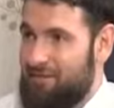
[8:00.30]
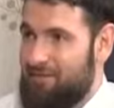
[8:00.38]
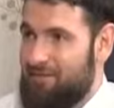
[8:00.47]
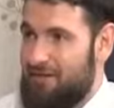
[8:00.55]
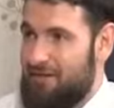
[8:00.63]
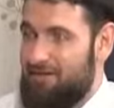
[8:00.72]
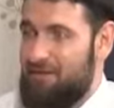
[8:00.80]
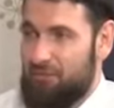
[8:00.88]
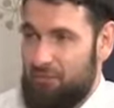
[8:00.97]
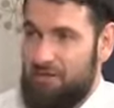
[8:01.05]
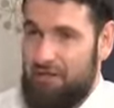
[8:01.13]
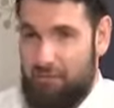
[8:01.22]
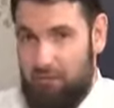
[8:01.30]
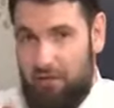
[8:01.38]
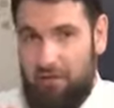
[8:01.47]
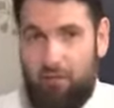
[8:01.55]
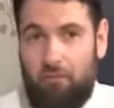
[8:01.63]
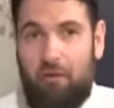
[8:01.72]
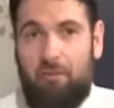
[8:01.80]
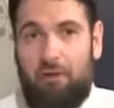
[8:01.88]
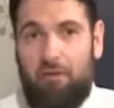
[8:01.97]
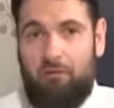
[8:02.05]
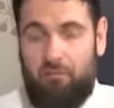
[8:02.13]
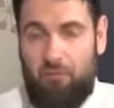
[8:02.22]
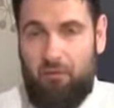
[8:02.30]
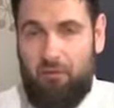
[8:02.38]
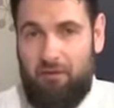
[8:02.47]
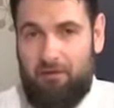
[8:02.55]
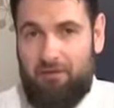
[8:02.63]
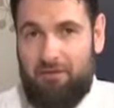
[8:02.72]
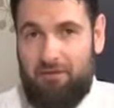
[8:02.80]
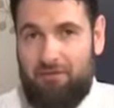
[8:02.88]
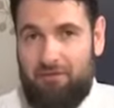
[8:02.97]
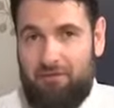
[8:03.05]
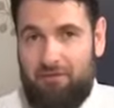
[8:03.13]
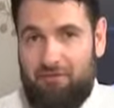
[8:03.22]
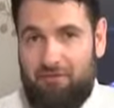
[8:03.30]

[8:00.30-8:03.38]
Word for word: That makes a lot of sense. We're going to take a break and we'll be right back with more here on the Dean Show.